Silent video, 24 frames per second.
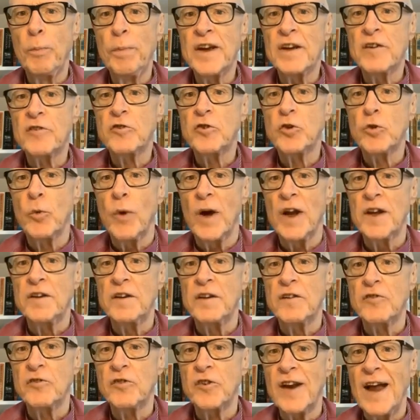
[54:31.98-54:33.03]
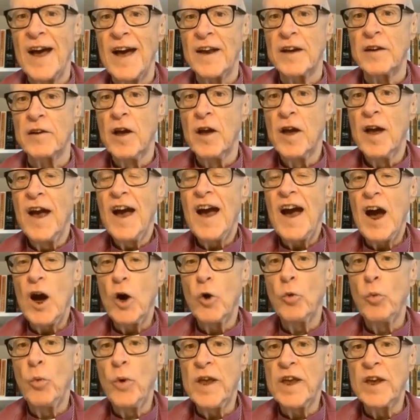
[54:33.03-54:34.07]
of helping us to understand
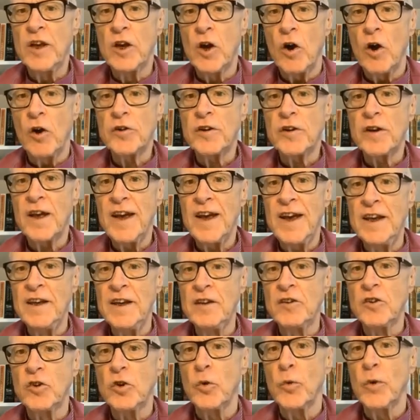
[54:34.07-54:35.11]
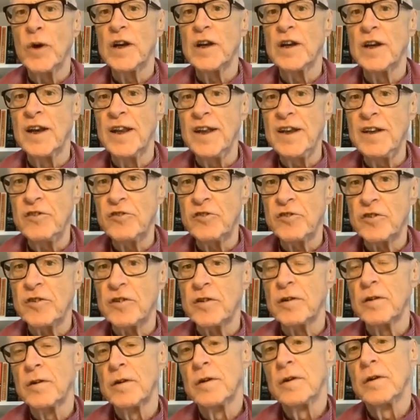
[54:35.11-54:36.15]
how we got into at
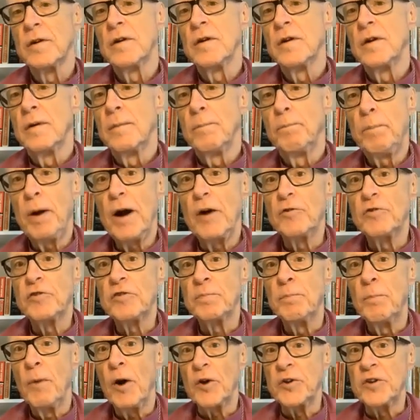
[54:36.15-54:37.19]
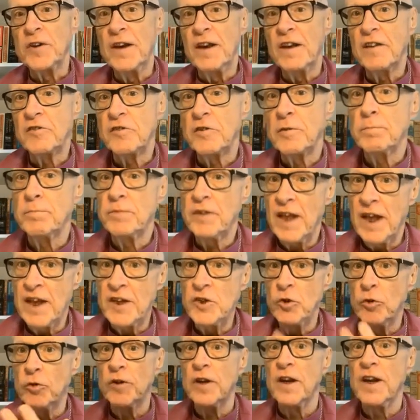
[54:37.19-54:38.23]
least
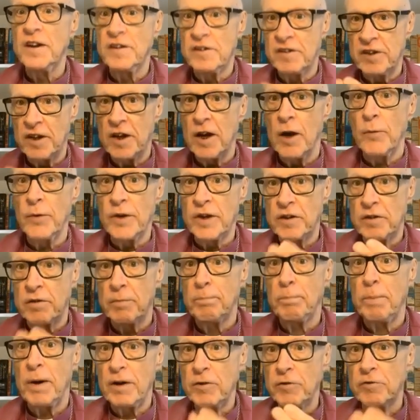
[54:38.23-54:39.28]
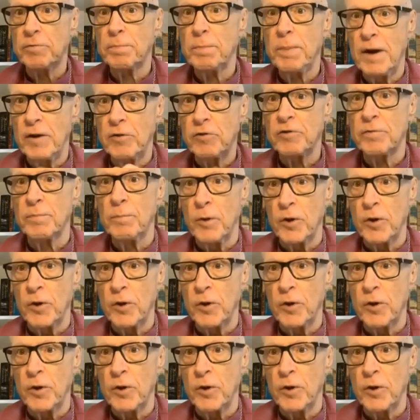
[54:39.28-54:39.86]
postmodernism. Then you need to go into mm. post